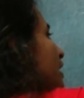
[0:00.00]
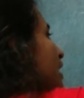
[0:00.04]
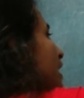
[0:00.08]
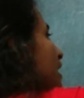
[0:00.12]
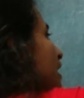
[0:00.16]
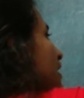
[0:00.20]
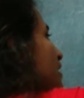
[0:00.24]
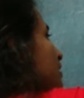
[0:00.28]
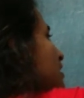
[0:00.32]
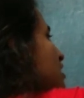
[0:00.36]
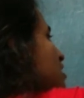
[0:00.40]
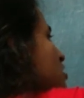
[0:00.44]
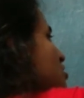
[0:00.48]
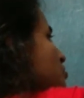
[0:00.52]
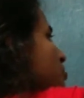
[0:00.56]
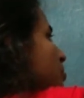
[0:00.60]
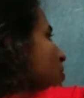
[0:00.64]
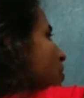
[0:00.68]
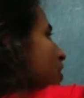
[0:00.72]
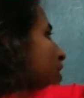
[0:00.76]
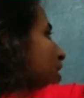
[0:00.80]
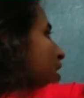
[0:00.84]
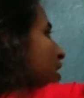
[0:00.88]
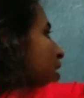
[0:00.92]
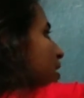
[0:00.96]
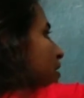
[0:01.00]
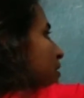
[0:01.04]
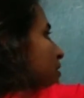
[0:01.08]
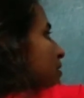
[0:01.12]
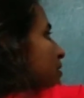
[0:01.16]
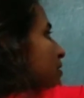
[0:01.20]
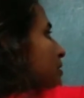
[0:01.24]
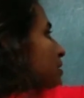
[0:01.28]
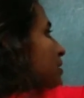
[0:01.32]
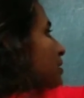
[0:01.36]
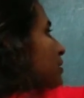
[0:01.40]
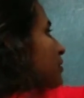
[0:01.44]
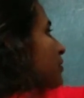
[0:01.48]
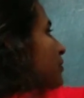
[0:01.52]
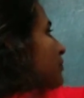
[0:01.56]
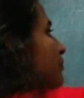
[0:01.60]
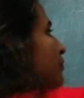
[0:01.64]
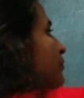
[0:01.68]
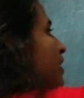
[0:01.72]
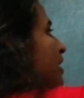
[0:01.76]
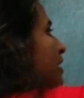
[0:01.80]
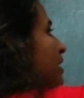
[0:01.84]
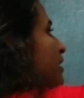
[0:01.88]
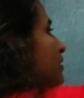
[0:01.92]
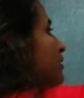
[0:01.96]
at this point,
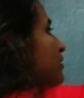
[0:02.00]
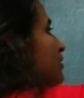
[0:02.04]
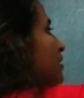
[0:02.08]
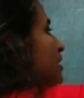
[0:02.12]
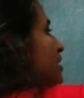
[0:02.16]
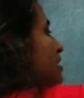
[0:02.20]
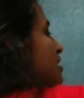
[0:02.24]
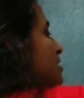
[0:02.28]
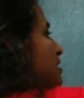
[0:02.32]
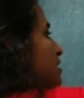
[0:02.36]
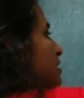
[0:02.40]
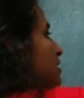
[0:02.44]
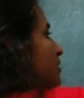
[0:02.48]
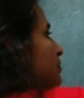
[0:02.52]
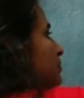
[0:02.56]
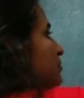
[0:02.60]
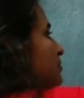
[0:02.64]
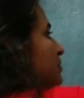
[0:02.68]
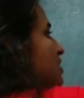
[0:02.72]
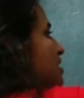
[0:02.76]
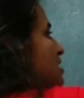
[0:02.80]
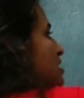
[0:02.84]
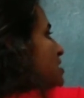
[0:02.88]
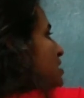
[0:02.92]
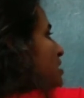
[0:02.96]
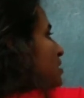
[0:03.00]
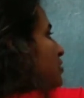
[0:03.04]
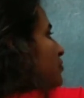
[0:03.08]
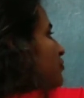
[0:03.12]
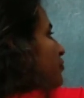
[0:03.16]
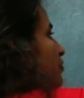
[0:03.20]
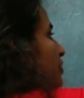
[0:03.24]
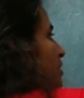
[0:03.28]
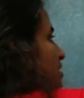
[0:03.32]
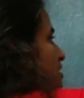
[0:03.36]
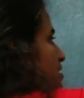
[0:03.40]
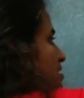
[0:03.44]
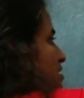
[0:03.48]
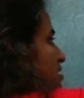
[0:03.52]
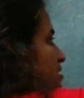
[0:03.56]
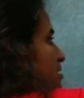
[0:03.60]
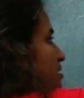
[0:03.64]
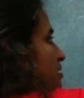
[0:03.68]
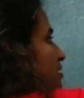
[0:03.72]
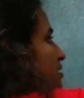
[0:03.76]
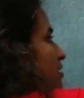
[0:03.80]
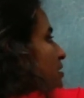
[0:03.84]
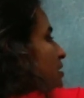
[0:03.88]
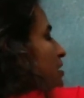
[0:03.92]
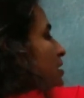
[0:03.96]
when there is this surface,
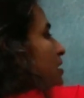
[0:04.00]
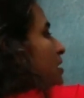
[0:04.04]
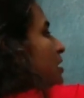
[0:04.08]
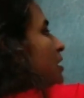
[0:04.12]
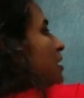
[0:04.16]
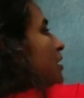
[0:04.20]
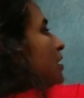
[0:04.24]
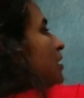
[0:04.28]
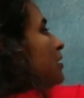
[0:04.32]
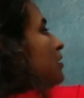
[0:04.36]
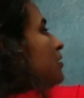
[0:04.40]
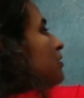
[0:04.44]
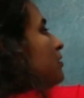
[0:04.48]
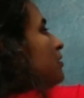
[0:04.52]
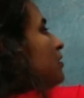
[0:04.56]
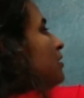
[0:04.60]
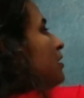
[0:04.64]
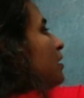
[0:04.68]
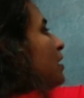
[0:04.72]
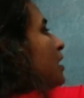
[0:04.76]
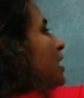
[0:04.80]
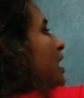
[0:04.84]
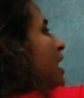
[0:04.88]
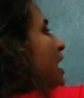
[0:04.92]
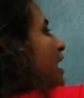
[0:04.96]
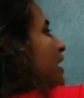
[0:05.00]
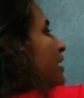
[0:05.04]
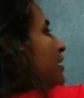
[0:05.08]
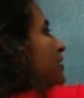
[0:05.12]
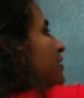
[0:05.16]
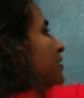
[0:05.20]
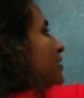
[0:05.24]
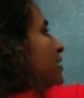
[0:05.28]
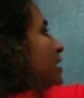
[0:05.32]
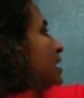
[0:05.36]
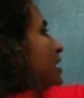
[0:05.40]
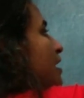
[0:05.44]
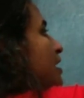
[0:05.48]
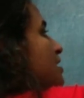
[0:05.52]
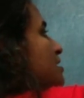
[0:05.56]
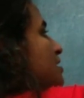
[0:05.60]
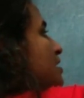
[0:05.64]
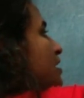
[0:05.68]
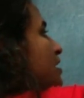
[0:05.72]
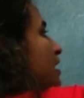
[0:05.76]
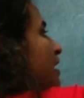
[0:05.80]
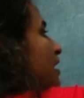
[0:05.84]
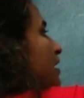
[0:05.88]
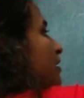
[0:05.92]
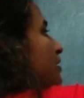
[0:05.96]
the light
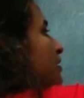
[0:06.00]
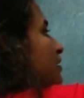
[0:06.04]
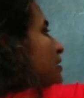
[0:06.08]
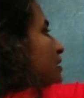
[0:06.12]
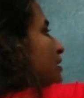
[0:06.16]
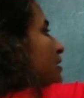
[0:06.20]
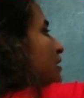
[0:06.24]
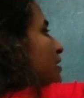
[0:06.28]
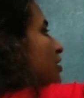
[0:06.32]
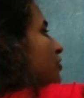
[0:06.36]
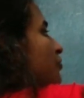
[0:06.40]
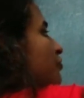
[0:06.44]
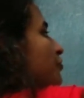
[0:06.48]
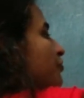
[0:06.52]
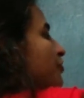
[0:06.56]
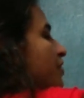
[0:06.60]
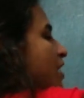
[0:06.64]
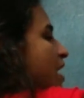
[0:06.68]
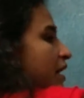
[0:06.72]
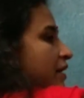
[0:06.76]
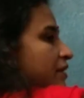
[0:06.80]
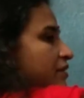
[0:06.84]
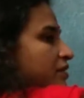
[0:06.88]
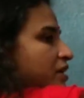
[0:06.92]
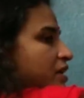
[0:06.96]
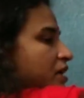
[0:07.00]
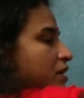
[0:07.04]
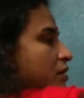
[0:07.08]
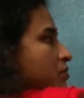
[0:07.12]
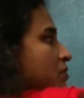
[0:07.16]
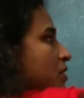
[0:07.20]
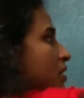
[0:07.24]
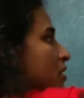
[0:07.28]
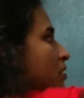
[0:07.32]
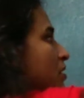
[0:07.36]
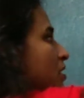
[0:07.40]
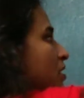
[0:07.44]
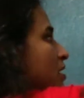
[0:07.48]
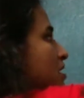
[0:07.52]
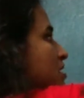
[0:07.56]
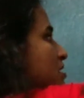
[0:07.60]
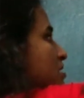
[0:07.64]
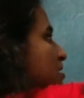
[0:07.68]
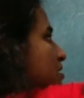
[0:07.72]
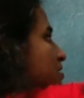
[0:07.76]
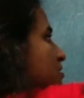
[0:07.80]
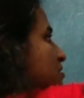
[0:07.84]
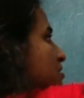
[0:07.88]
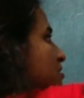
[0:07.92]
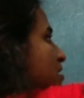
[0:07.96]
rays get refracted because
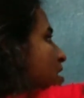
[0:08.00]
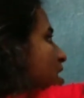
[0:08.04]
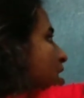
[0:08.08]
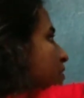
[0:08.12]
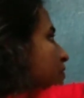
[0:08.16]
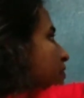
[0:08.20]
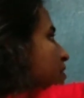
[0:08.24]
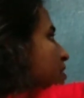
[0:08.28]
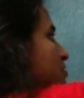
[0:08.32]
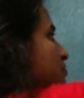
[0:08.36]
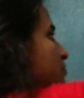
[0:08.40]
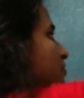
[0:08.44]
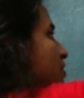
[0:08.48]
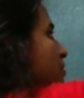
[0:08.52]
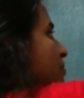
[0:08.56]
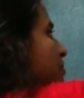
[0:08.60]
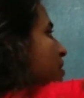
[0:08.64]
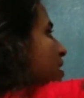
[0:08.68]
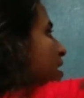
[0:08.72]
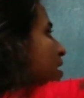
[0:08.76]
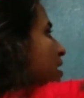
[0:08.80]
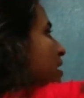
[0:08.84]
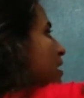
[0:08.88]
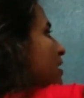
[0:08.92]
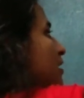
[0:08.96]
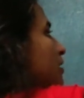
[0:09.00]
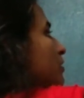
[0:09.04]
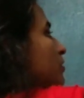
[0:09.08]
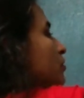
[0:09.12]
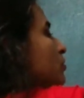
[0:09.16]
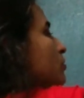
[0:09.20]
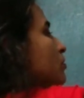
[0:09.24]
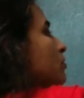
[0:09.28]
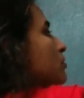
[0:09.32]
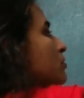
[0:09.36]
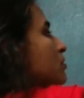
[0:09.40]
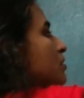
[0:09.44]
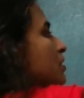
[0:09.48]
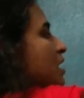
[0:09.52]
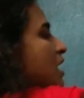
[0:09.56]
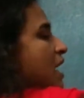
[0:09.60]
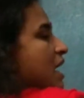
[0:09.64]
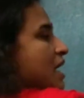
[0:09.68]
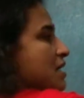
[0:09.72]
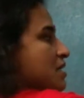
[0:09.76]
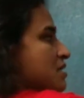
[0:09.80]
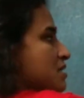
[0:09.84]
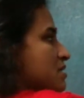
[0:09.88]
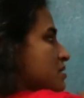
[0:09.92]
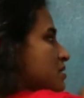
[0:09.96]
it travels from air to
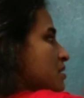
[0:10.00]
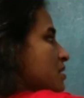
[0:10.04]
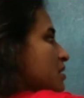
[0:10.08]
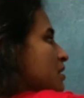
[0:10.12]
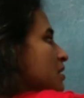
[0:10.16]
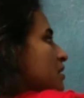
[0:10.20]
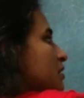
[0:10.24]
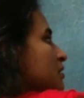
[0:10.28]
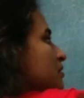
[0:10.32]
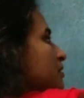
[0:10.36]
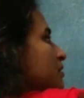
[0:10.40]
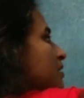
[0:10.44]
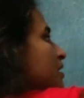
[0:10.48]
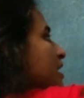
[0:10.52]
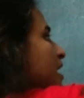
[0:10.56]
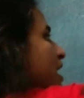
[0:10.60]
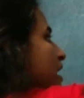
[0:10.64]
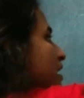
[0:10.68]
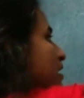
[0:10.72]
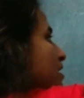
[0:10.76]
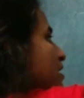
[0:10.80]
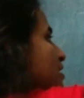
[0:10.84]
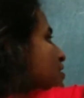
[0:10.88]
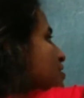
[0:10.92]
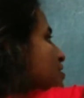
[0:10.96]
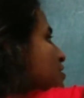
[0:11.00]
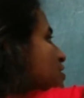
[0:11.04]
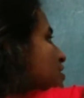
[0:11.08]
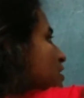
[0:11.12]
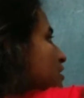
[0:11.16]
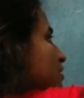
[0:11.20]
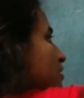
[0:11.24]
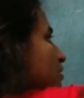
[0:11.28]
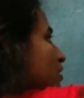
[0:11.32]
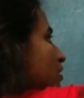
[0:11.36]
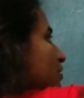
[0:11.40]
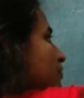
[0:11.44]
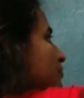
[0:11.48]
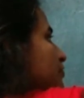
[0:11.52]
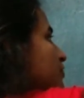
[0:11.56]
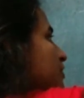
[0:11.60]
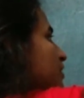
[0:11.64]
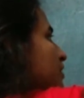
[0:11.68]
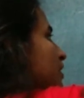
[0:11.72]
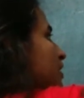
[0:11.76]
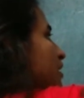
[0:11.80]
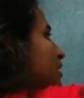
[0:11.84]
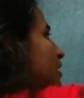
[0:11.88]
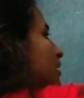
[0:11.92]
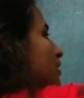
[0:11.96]
glass. The direction of
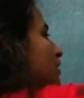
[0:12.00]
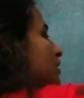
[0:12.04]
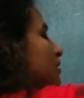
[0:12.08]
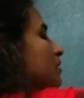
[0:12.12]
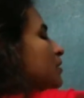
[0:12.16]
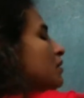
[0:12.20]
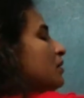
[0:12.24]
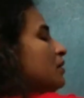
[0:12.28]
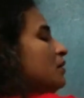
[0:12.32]
the